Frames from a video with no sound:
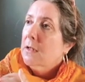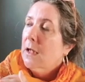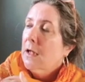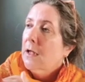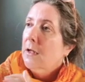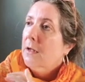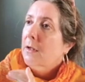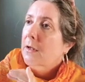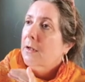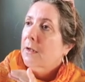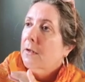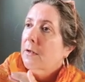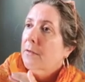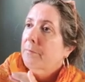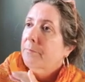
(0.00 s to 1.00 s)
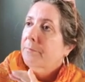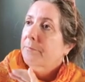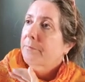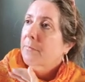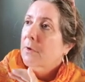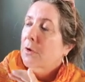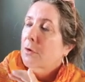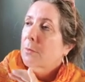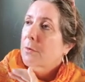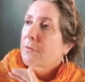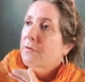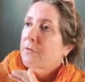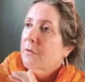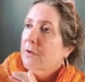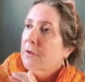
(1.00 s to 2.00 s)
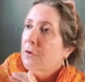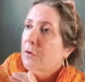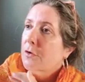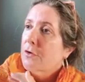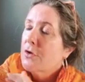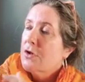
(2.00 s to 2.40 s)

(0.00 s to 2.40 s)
Who else have I got?